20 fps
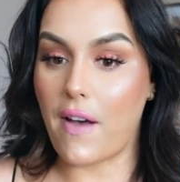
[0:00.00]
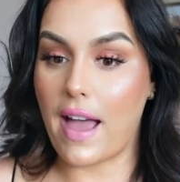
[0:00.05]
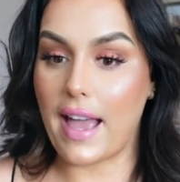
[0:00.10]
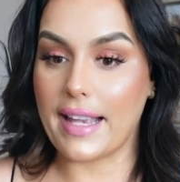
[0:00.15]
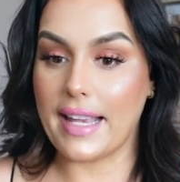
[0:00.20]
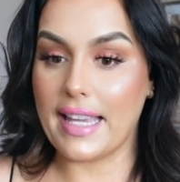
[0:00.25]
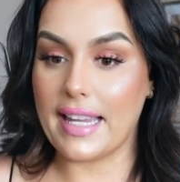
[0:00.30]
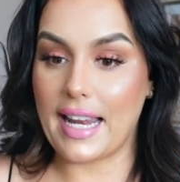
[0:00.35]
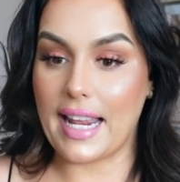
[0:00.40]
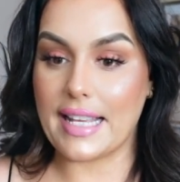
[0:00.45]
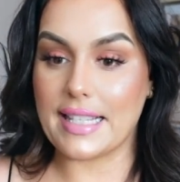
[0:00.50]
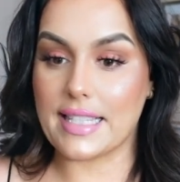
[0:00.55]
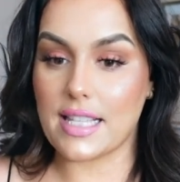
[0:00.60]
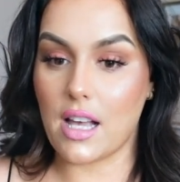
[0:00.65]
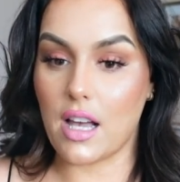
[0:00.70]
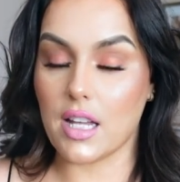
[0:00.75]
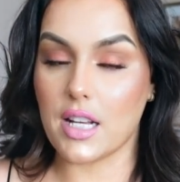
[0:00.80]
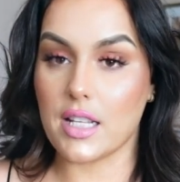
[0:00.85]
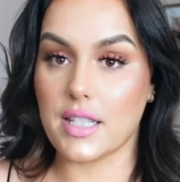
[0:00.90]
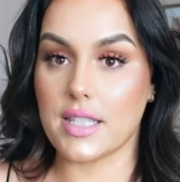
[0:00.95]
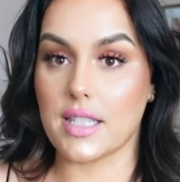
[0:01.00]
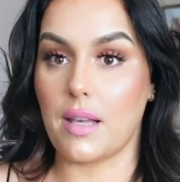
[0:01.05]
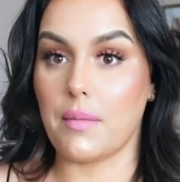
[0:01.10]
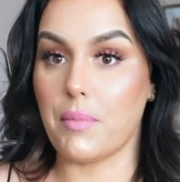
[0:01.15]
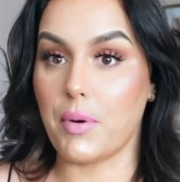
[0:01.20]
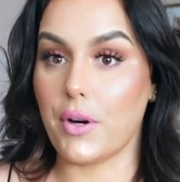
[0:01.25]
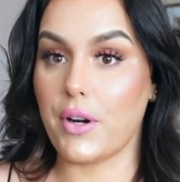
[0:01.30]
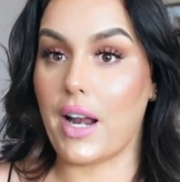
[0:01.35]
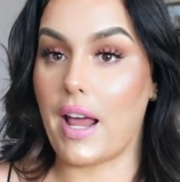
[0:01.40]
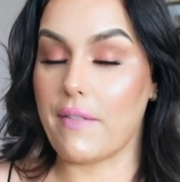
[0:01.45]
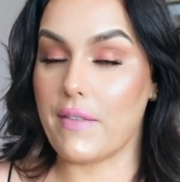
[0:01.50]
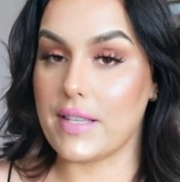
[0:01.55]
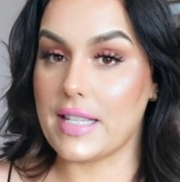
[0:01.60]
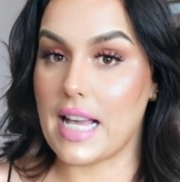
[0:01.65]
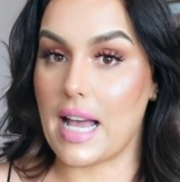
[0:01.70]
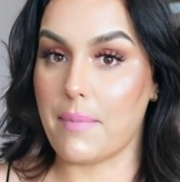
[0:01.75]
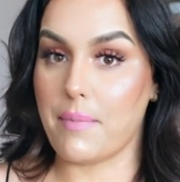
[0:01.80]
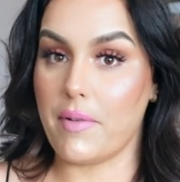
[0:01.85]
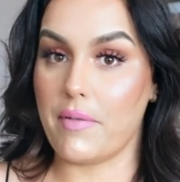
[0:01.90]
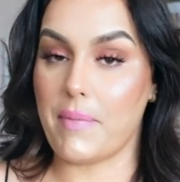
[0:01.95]
I get a ton of sunburn on the
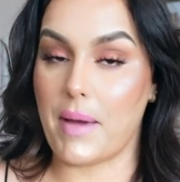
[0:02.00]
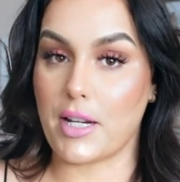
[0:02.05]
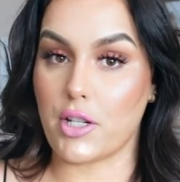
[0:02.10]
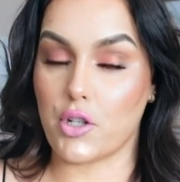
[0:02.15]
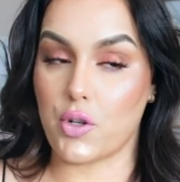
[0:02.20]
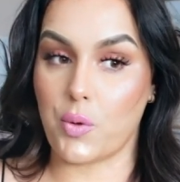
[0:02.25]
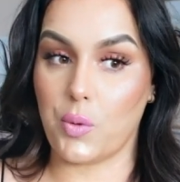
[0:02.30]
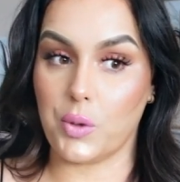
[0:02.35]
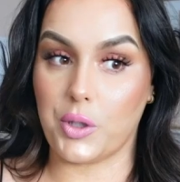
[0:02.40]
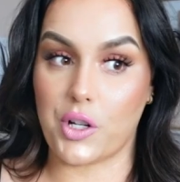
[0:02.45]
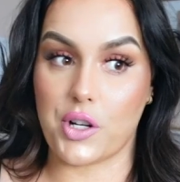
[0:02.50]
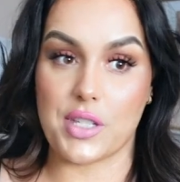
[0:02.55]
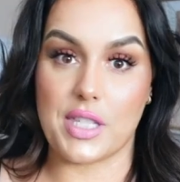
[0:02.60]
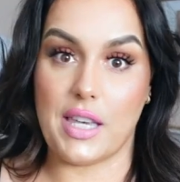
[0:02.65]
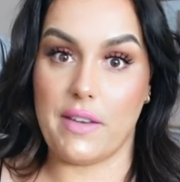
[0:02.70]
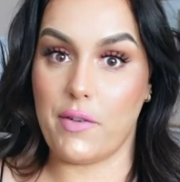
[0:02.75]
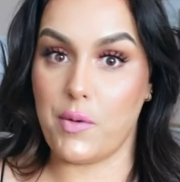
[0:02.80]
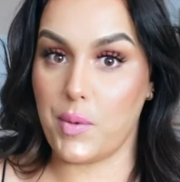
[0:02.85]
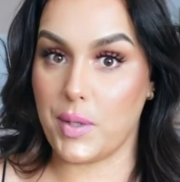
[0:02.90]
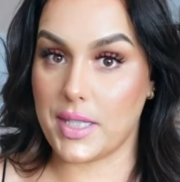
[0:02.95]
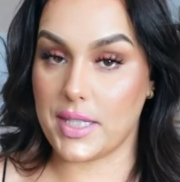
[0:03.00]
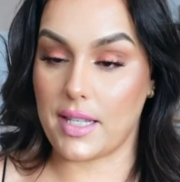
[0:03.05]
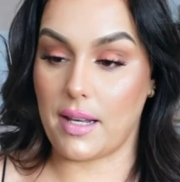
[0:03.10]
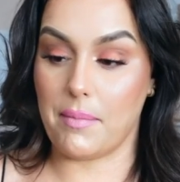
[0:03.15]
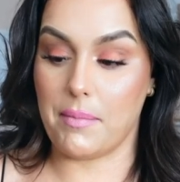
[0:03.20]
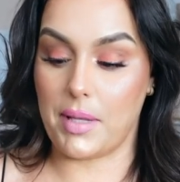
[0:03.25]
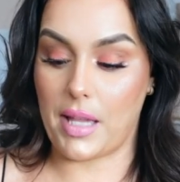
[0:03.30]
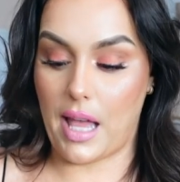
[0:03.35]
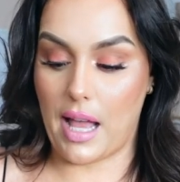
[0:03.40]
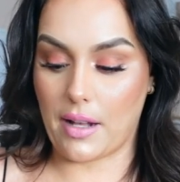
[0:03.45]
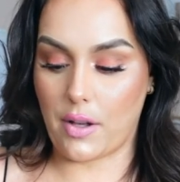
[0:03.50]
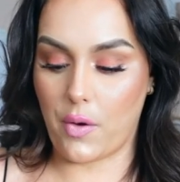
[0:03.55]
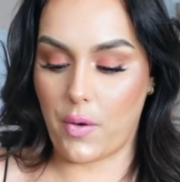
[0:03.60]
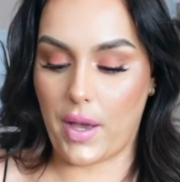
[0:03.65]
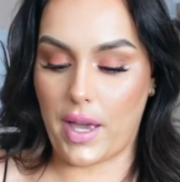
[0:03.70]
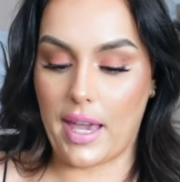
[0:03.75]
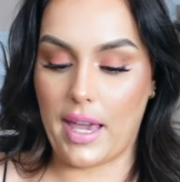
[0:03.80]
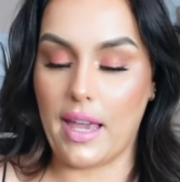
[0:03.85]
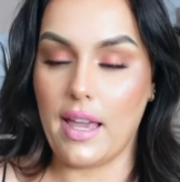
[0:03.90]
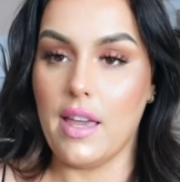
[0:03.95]
top of my shoulders, even with sunblock,
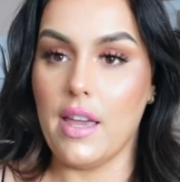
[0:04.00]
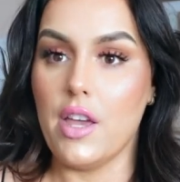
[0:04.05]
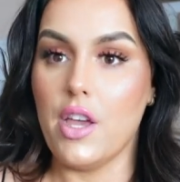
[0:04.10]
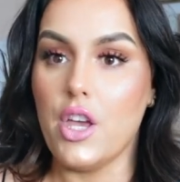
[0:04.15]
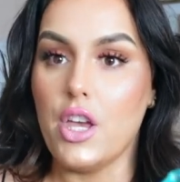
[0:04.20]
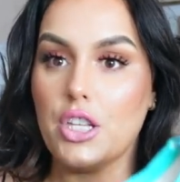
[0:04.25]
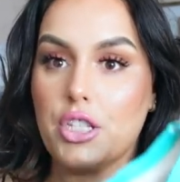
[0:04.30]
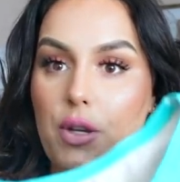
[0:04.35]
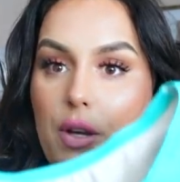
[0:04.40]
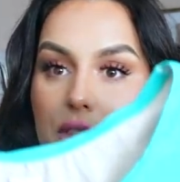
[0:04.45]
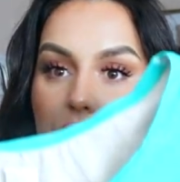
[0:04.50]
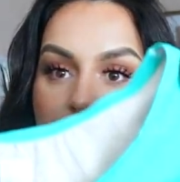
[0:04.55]
okay? So I